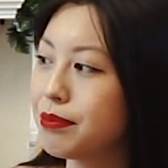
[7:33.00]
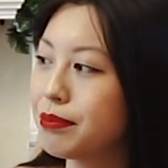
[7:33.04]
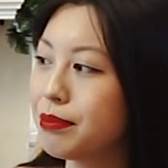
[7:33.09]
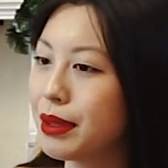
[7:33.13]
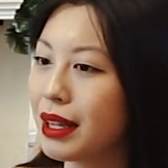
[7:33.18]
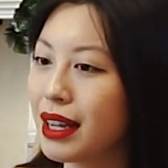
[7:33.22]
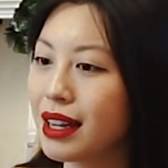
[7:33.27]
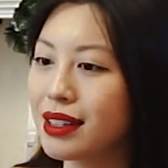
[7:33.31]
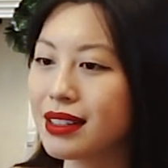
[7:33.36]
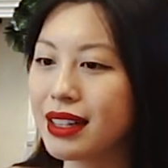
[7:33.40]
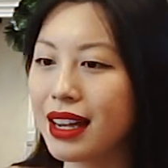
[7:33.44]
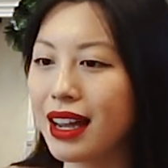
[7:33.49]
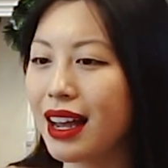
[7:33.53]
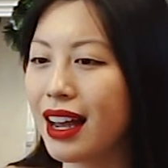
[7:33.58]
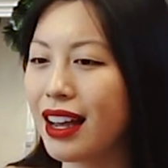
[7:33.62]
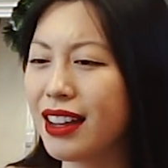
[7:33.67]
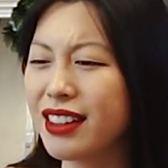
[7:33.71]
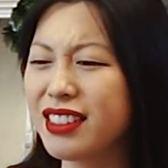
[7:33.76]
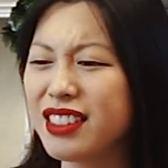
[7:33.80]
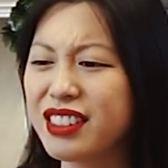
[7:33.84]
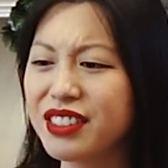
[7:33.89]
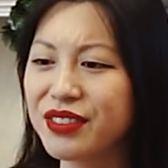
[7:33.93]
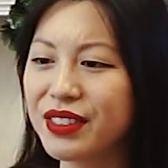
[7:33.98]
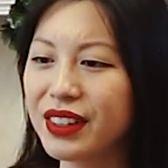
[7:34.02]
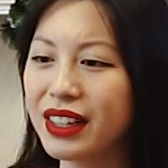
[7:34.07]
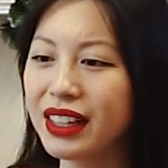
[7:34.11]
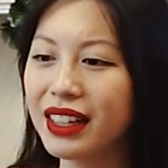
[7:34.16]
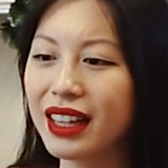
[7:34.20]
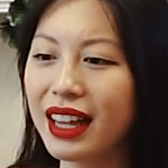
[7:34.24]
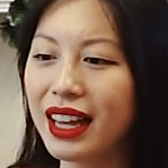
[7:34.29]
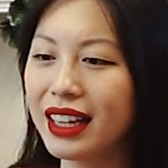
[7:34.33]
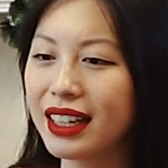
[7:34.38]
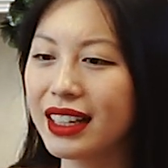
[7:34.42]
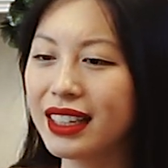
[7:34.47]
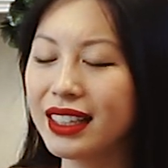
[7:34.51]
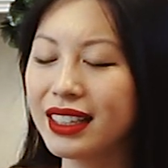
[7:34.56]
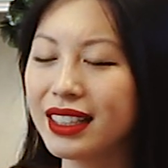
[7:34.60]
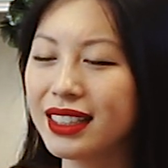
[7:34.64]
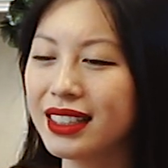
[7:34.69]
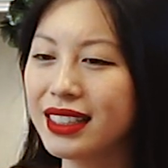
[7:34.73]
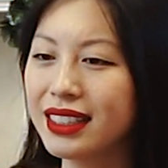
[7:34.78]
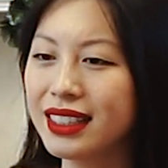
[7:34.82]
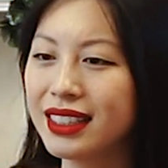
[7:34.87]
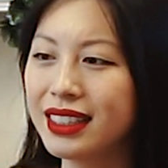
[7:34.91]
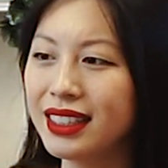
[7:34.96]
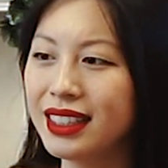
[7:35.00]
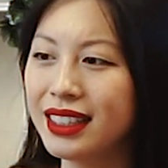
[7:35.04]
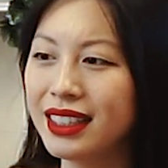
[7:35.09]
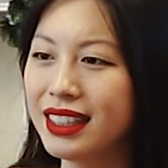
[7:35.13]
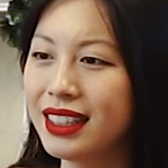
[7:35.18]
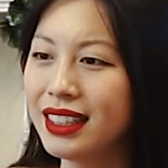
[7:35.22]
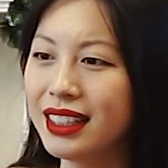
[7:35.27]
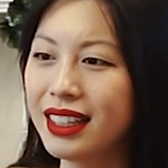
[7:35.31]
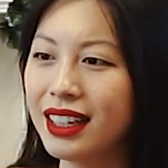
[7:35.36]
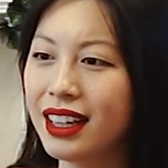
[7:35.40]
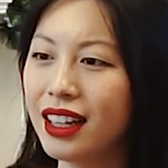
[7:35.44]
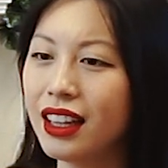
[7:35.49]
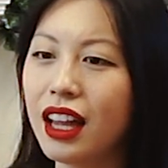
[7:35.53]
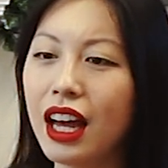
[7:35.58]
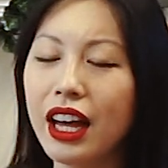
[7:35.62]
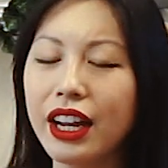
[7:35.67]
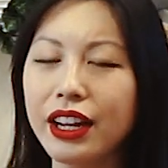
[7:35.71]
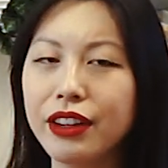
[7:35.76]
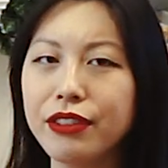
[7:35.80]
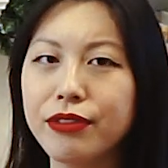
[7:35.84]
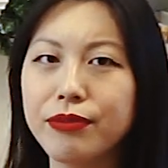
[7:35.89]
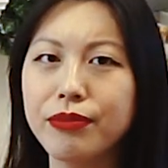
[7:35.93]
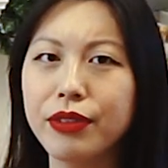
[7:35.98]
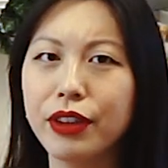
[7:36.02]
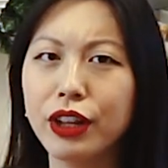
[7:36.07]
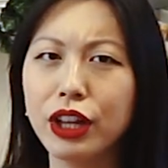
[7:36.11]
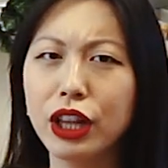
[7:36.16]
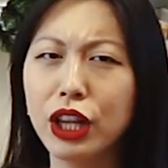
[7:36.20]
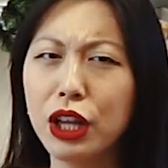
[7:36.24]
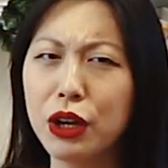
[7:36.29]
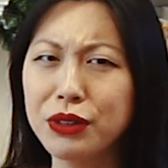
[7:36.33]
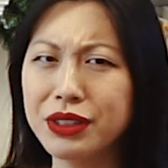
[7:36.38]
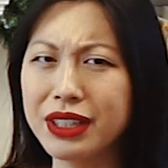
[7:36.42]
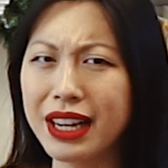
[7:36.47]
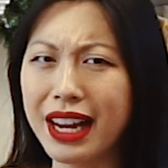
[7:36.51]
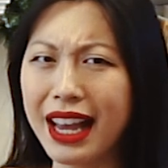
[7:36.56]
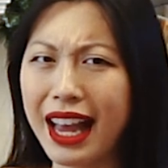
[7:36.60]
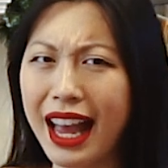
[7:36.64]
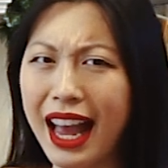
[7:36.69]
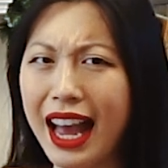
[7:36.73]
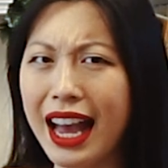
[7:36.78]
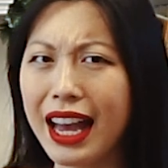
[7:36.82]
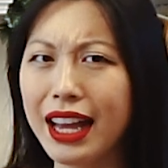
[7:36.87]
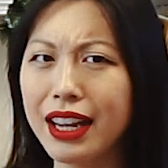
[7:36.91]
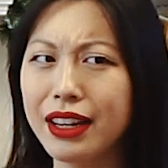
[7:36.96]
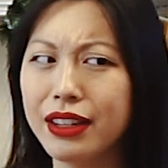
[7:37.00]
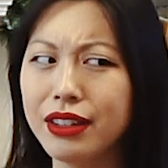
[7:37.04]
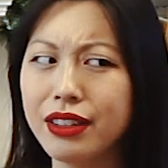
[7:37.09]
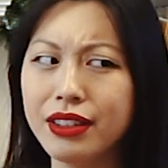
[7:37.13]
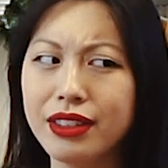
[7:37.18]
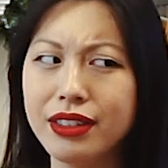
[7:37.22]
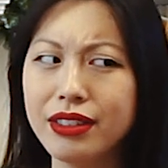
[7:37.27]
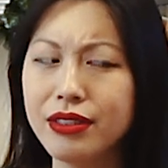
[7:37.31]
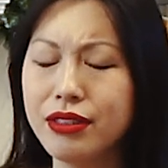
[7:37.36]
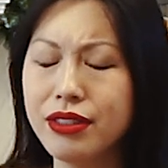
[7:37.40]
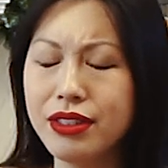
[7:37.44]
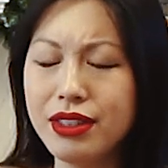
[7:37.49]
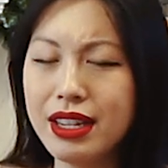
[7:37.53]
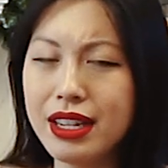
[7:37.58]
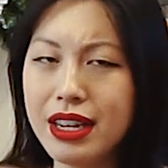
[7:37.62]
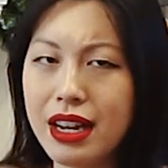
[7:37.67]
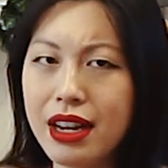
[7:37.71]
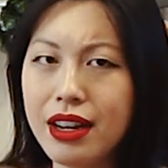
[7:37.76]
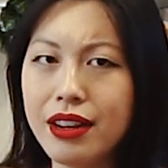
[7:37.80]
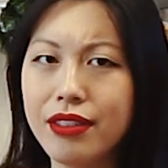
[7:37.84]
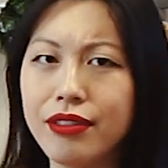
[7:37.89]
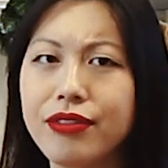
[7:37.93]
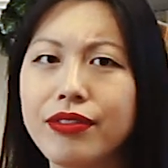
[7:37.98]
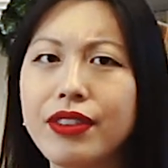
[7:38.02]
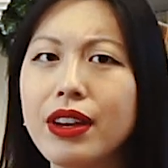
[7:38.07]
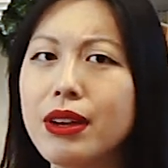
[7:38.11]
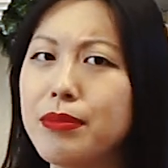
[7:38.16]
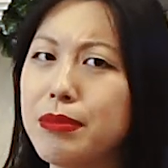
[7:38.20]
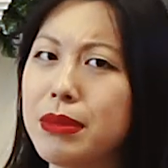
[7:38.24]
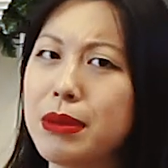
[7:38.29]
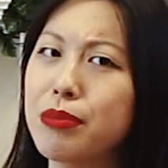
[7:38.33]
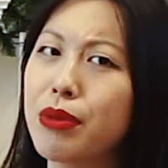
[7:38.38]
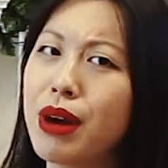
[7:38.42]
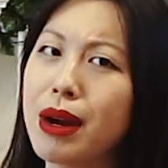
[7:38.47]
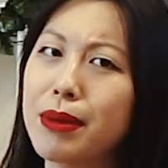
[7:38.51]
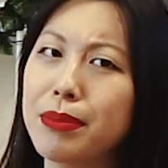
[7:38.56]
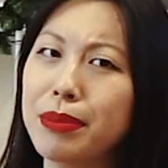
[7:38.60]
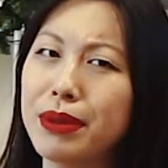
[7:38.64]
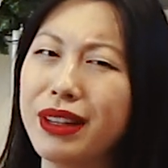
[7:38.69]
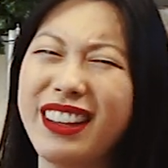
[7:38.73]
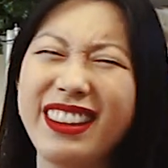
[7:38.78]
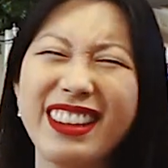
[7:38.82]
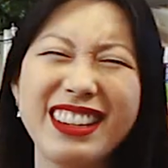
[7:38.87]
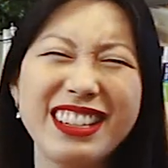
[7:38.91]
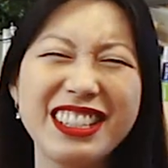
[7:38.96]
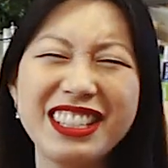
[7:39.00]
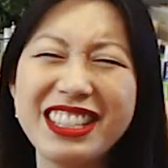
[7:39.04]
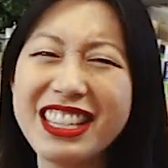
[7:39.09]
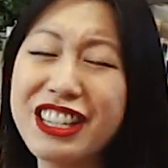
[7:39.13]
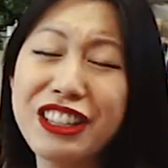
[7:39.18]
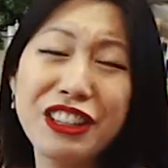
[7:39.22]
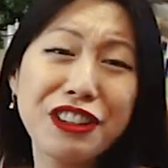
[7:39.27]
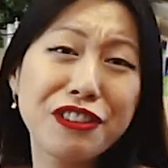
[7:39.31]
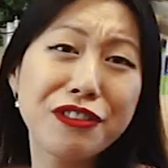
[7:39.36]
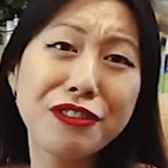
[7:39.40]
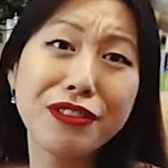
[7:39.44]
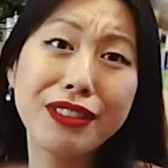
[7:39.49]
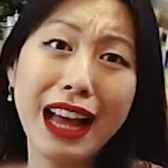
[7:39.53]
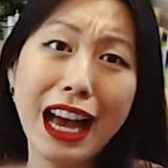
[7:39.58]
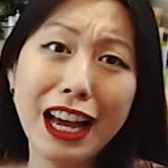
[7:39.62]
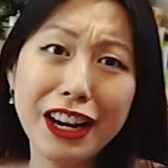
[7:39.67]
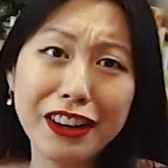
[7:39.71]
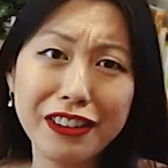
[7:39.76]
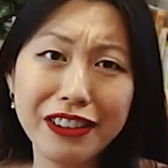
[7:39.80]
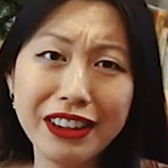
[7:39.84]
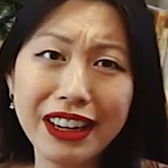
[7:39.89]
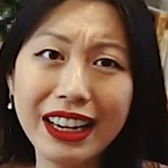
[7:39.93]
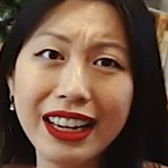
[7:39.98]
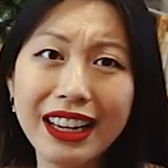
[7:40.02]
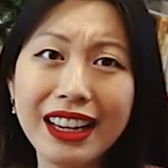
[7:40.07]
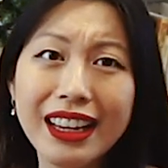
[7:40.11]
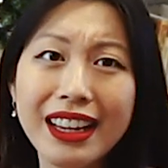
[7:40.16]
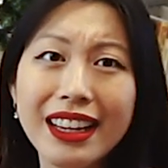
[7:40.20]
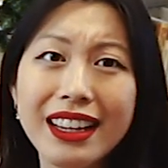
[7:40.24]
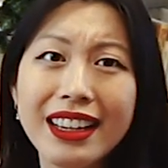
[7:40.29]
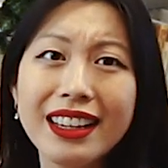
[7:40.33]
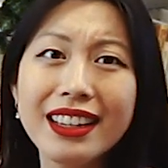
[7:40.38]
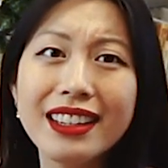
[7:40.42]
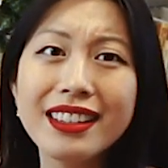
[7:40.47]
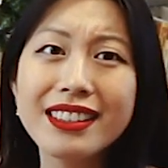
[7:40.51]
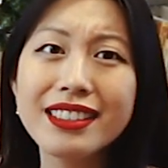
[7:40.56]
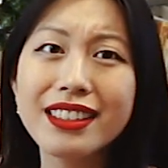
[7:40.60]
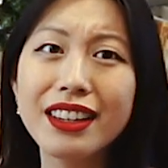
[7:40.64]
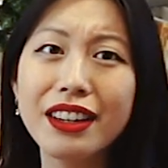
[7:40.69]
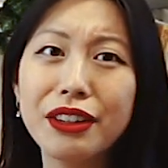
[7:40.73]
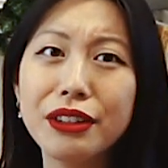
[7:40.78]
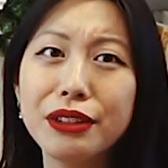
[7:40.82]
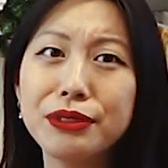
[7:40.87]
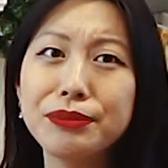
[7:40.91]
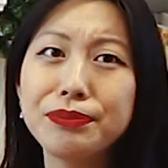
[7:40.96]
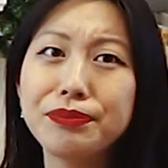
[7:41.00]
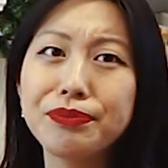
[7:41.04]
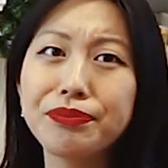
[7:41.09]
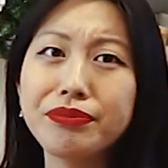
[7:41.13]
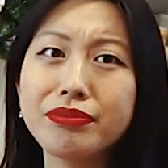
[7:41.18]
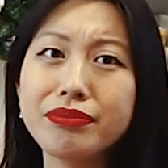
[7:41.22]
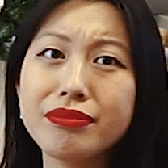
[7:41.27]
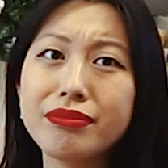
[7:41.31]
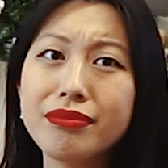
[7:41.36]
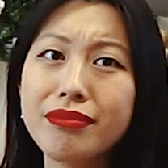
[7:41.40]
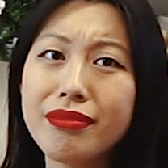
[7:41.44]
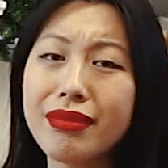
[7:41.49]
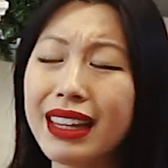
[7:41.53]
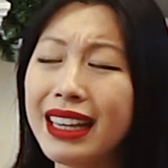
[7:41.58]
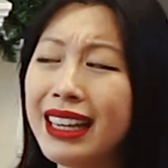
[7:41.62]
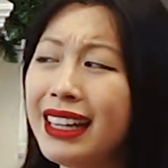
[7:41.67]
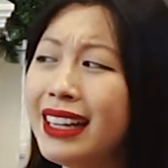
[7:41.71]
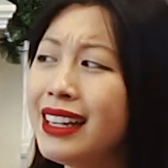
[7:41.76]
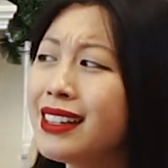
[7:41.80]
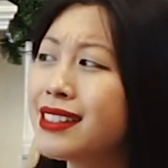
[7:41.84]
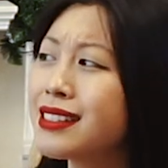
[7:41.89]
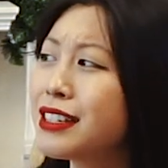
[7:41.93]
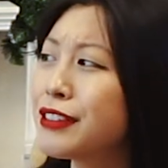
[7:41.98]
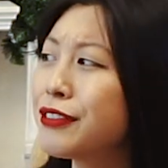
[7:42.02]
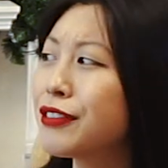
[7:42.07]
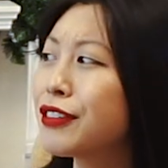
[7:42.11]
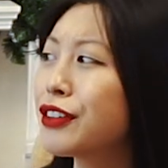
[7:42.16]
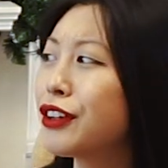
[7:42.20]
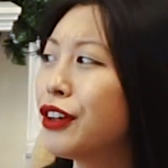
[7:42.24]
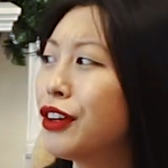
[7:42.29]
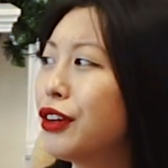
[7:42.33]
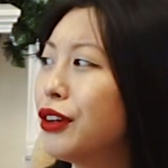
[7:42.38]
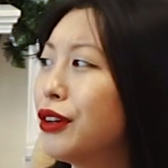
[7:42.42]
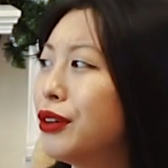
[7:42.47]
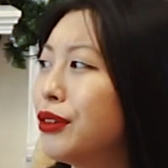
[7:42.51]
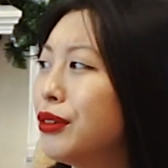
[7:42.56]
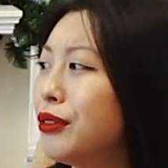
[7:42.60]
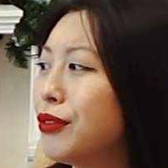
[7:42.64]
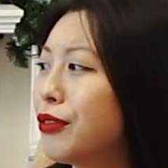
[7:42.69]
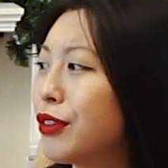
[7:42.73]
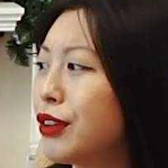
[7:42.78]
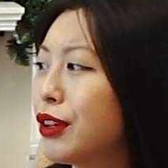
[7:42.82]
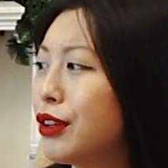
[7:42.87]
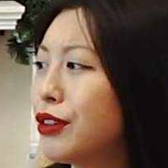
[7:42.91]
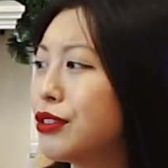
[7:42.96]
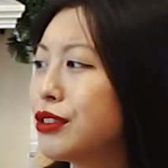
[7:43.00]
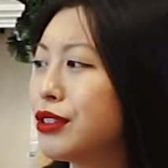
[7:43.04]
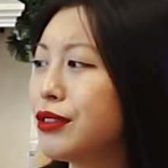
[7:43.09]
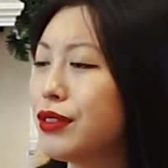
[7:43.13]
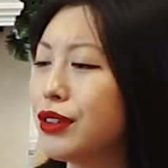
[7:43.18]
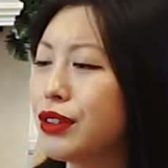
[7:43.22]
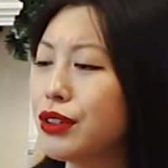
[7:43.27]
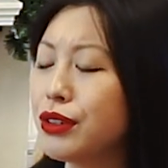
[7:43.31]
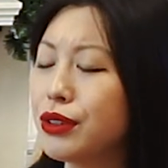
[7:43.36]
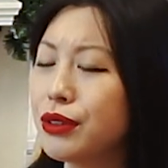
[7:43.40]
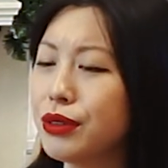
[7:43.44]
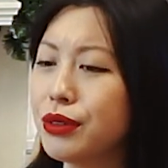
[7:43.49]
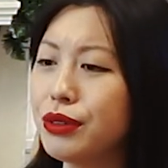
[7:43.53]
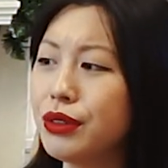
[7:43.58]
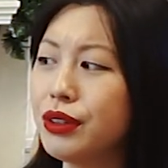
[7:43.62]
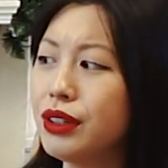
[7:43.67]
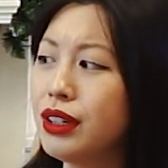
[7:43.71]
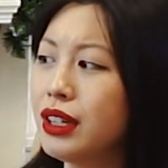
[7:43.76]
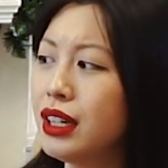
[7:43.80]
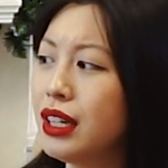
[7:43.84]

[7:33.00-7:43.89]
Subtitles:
because I just feel like a lot of the clothes that I had didn't fit me properly. They just didn't look flattering. So it is difficult for those of you who,